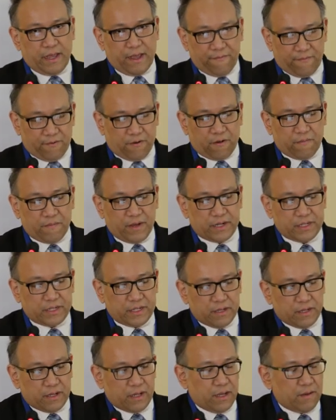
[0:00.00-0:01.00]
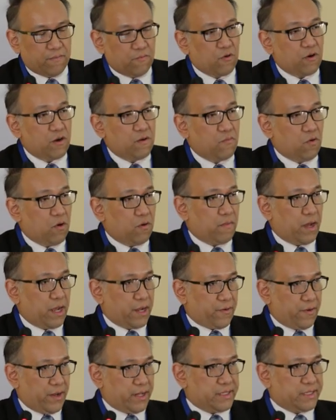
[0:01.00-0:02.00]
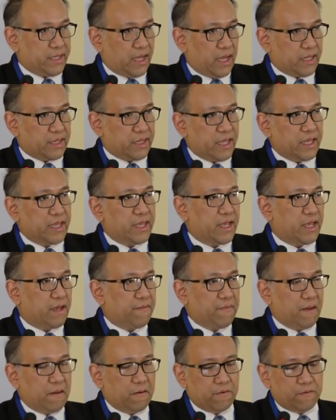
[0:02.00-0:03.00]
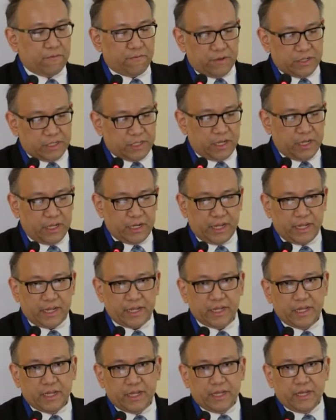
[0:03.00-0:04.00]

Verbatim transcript: environment, more and more migrants are thinking about returning